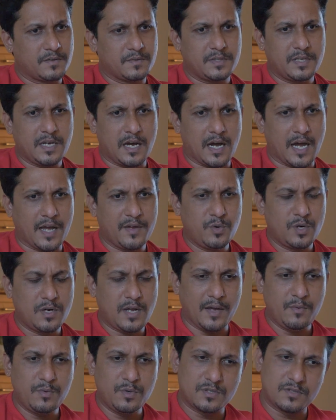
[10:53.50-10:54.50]
Yeah, I
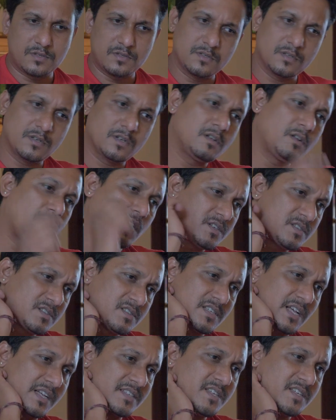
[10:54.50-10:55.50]
would not
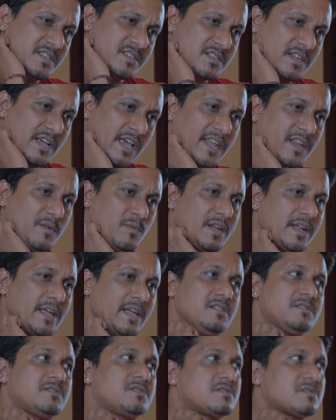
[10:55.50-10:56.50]
suggest anyone
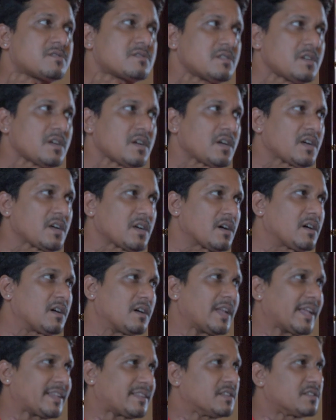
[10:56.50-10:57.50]
else
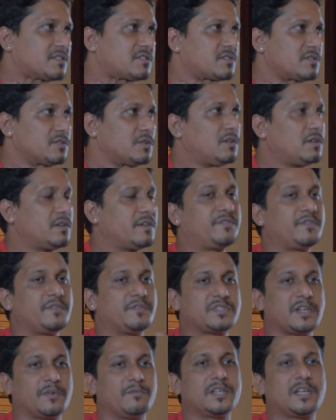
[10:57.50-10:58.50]
like this.
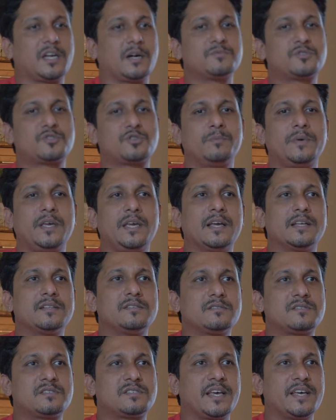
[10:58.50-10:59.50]
If someone comes to me
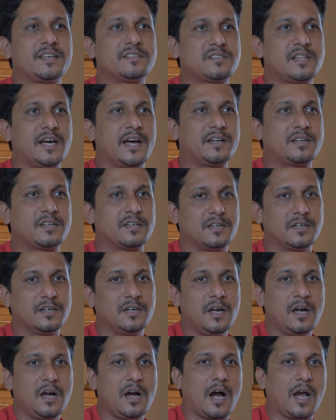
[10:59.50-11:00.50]
and says that
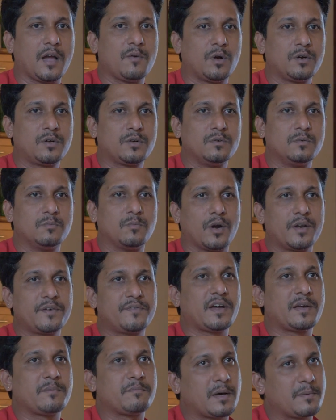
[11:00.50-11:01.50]
I want to
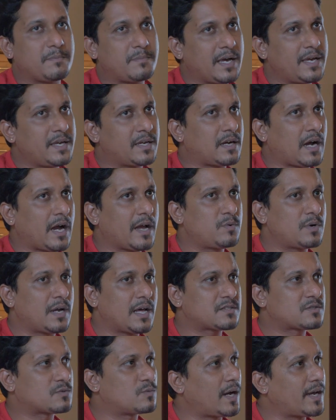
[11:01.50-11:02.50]
modify my bike, I would
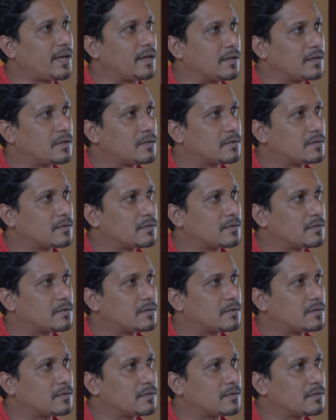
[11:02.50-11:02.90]
ask why.